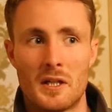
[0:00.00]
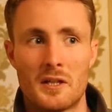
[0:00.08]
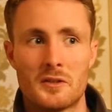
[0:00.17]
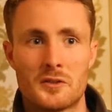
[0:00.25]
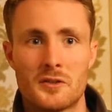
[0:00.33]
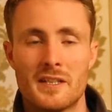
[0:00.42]

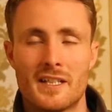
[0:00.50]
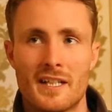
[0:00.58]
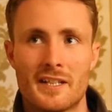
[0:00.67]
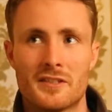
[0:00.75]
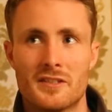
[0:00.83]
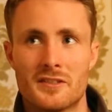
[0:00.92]
our tree
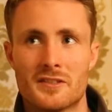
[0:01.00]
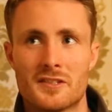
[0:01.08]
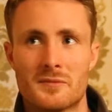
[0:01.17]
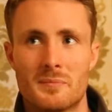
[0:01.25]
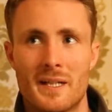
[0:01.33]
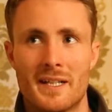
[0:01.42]
collection does
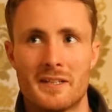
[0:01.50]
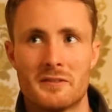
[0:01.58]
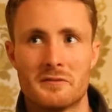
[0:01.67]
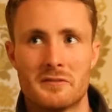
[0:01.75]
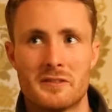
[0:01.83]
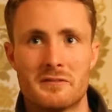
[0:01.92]

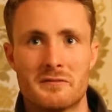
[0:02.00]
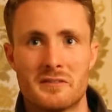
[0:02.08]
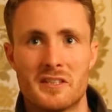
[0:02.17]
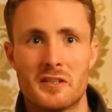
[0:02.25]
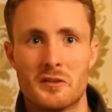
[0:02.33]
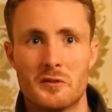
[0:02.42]
span
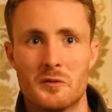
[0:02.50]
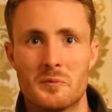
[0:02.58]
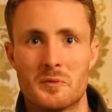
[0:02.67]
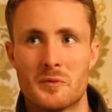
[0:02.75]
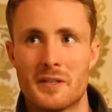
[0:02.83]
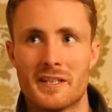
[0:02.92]
the
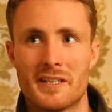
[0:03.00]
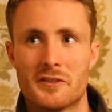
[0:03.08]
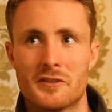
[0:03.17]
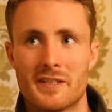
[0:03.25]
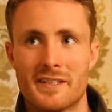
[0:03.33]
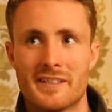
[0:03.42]
globe quite
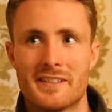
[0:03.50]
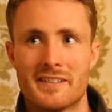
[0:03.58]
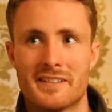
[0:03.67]
literally.